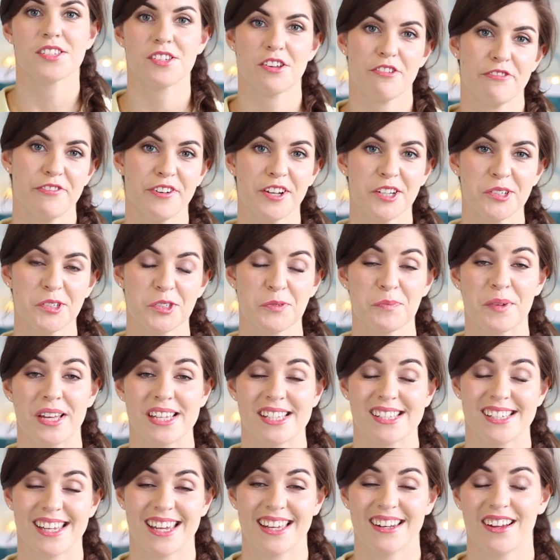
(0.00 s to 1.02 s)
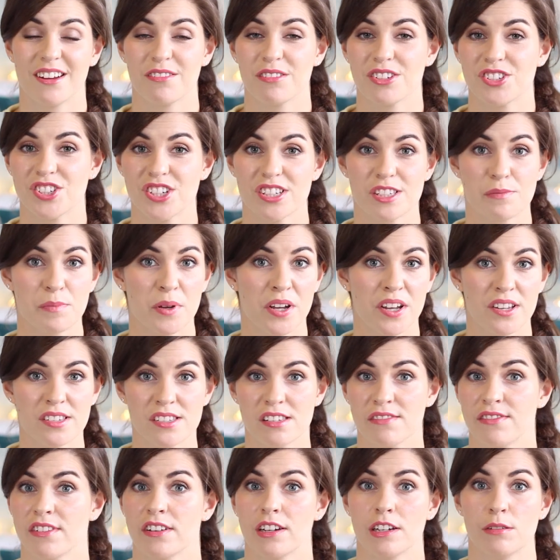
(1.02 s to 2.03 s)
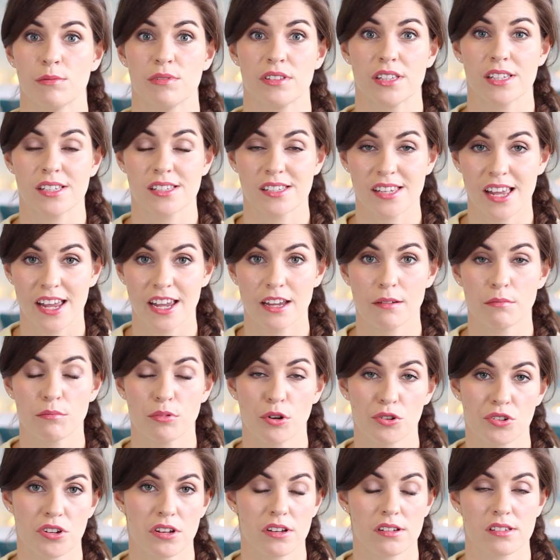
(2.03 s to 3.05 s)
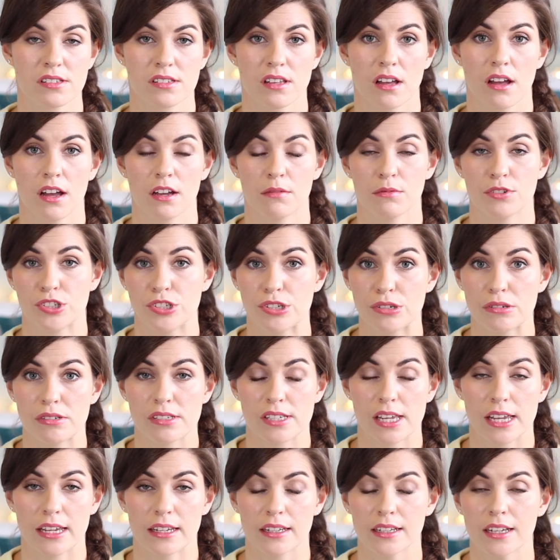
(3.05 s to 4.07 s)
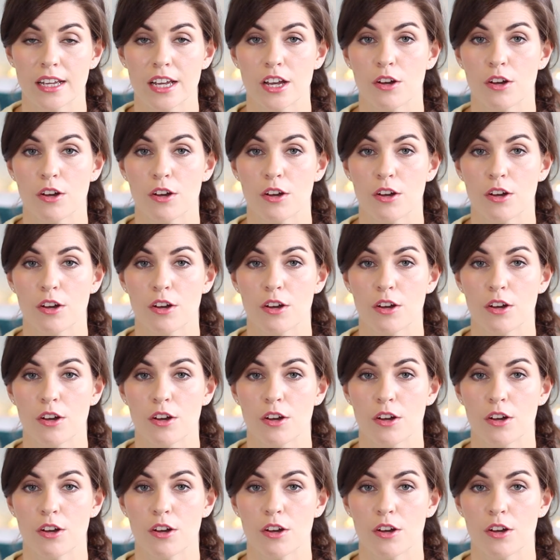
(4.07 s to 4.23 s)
So at first with my skin, I was just persevering with the same products that I was using